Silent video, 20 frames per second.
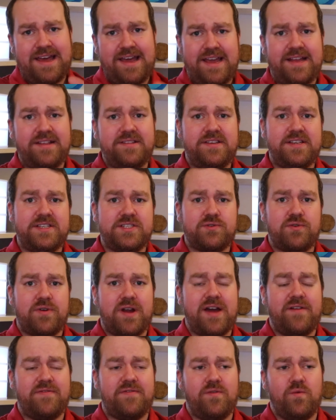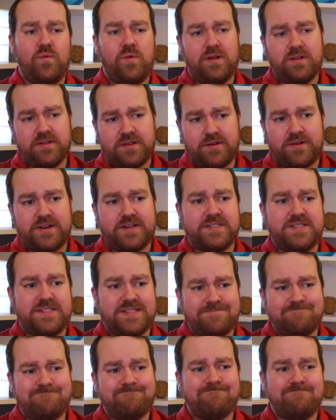in Discraft, well, there
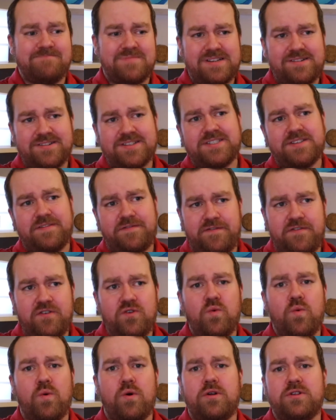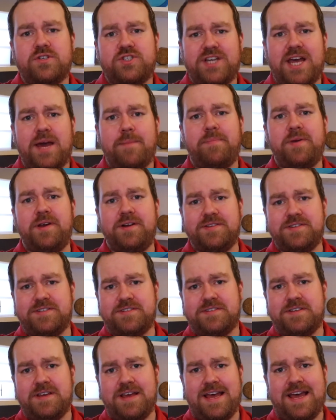is a few world
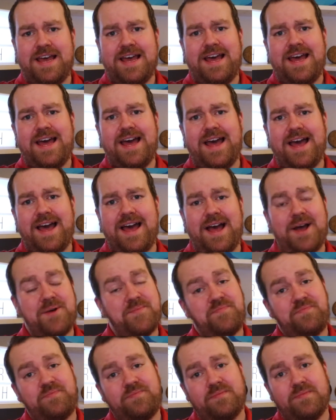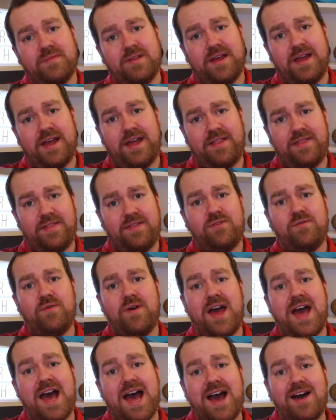champions, and you
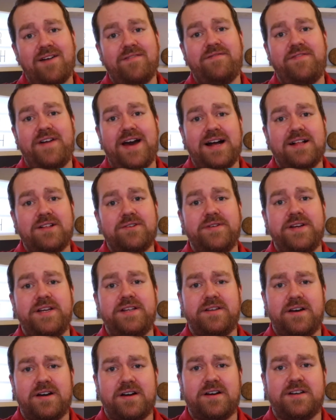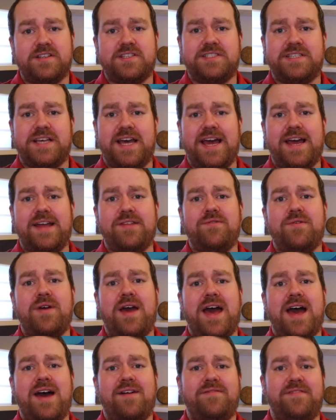have Valerie Dawes and you
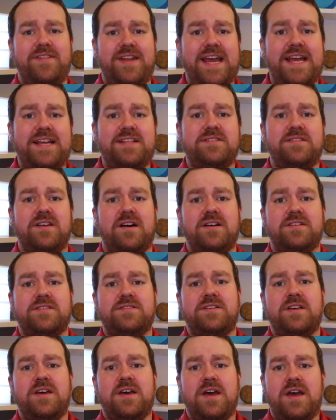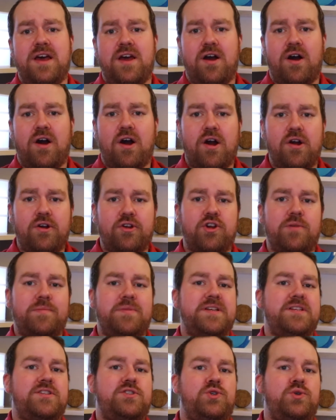have Nate Dawes,
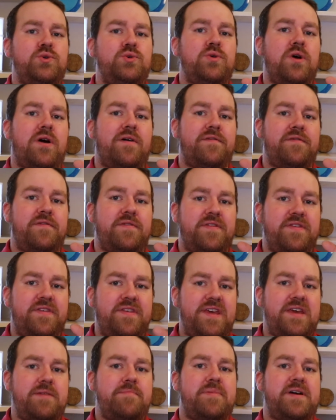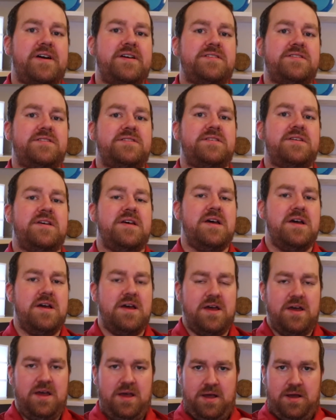arguably two of the best
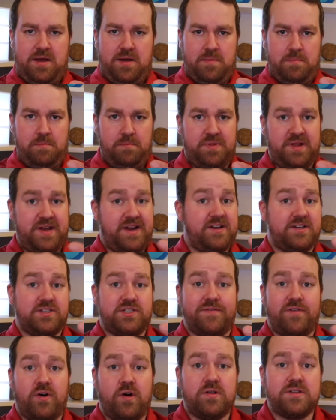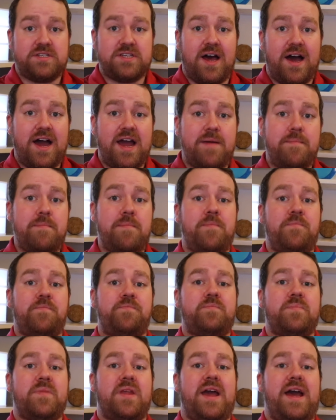players of all time,
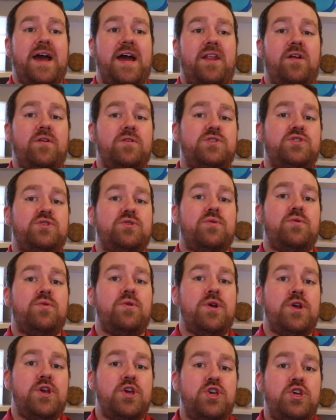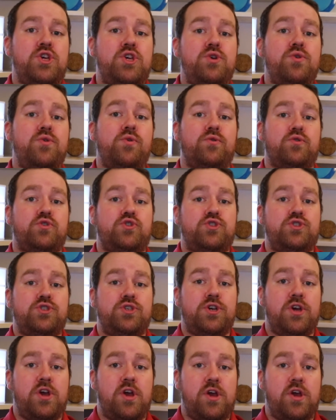and also huge